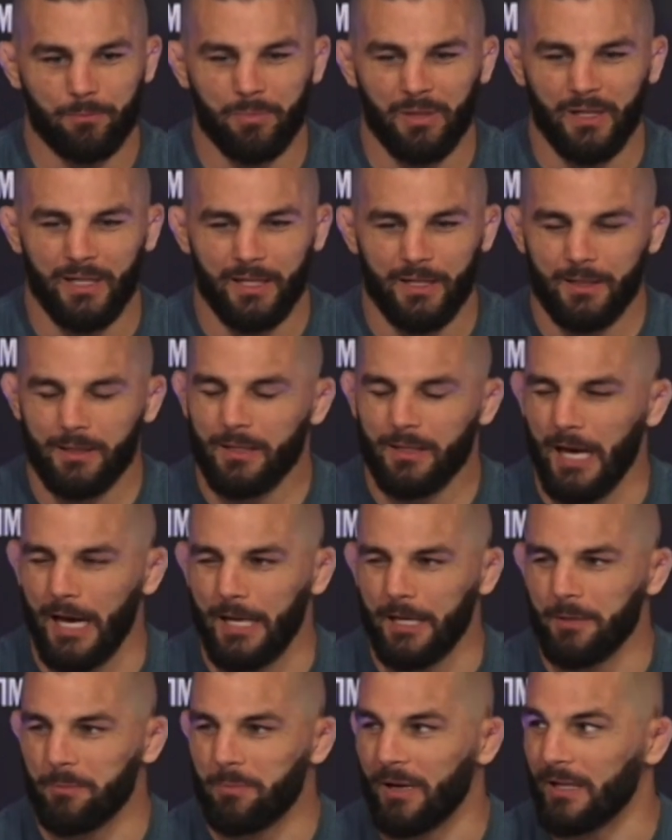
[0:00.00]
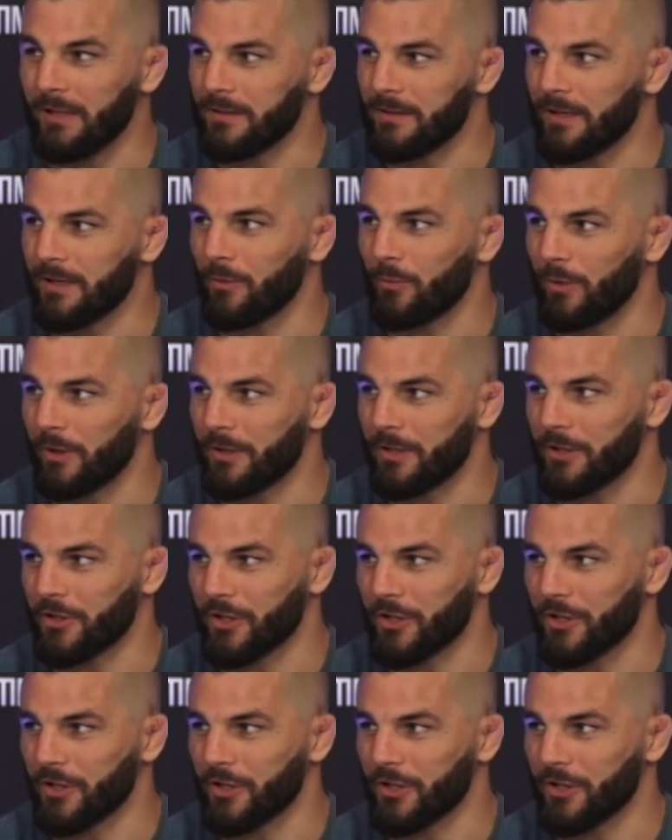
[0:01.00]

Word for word: but it kind of depends on what the